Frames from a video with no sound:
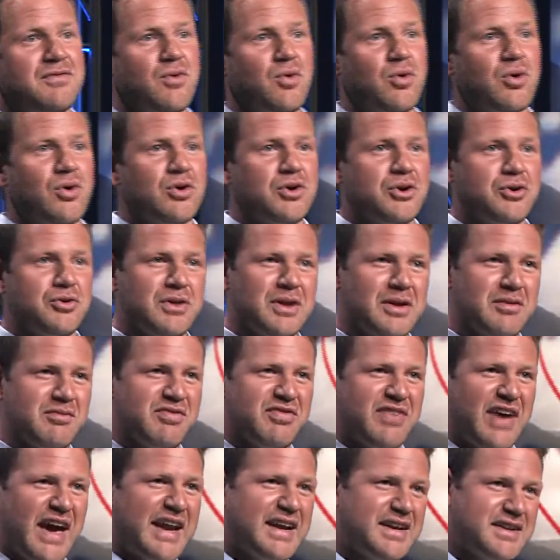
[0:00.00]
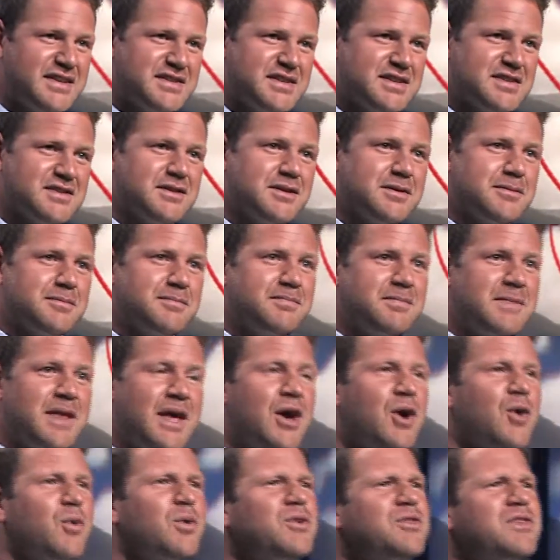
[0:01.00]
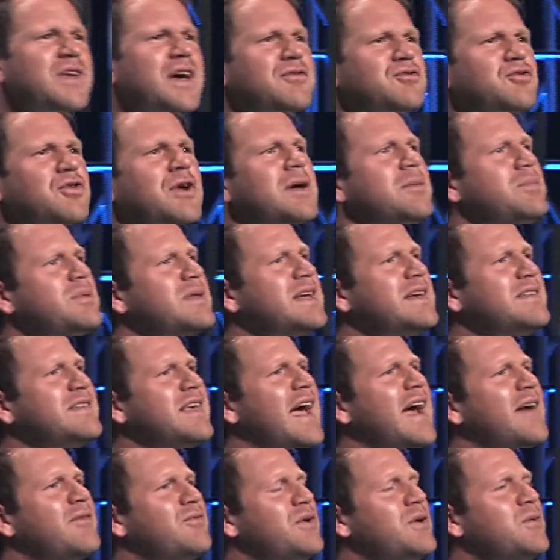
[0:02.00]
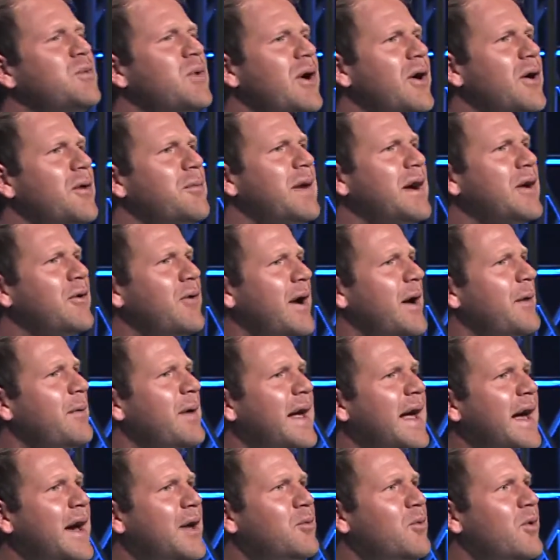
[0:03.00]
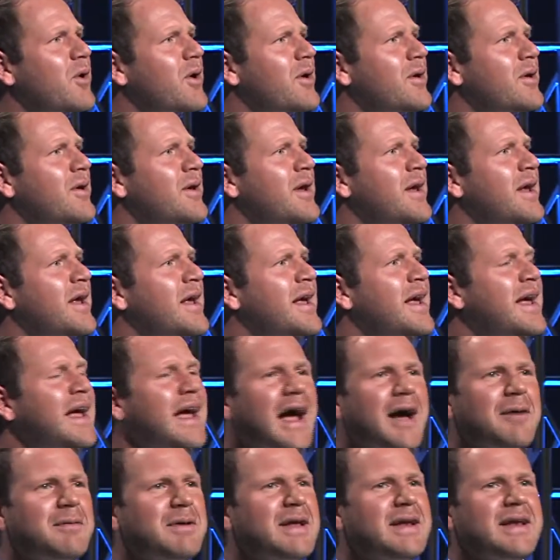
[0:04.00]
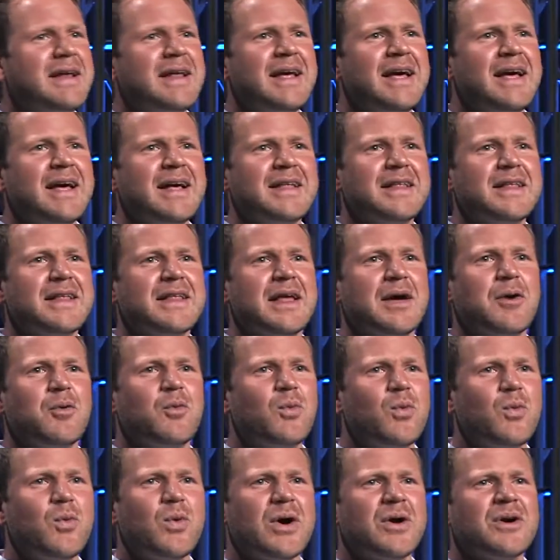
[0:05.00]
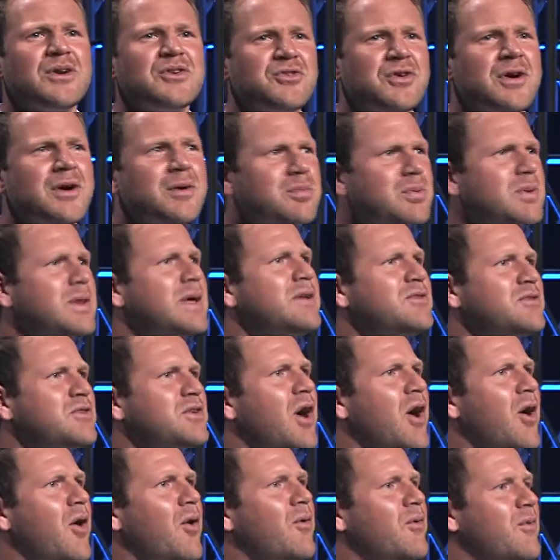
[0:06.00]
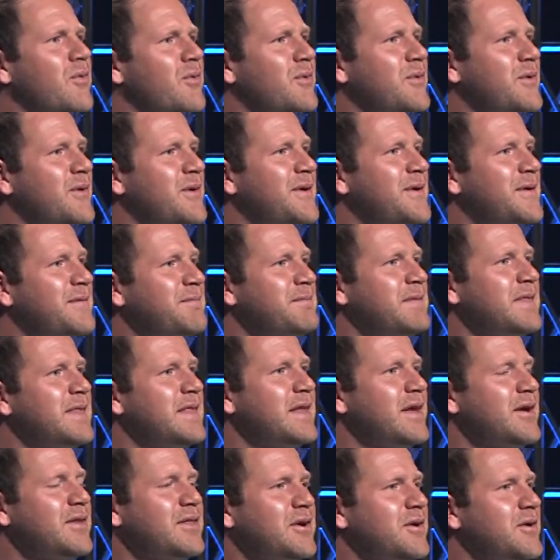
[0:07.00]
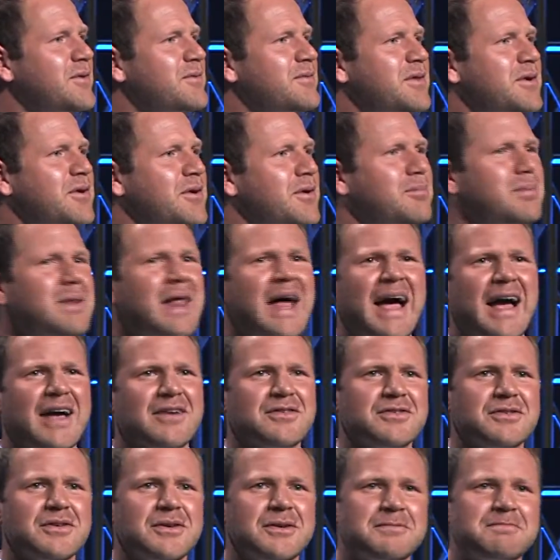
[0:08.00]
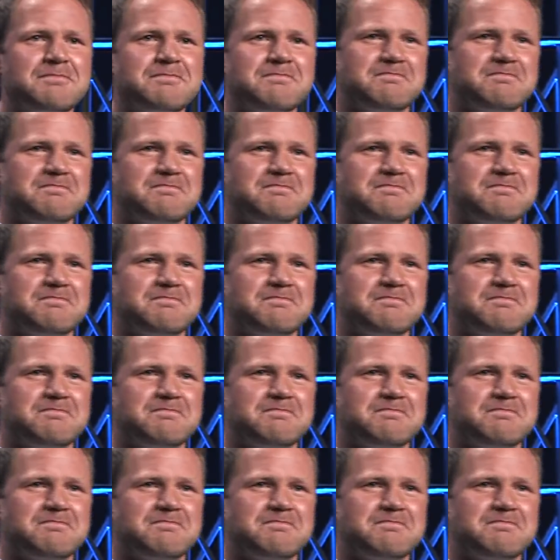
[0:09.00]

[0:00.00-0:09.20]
for your lymphatic system. We used to have trampolines everywhere. My grandma had one. I mean, where did trampolines go? They're a blast.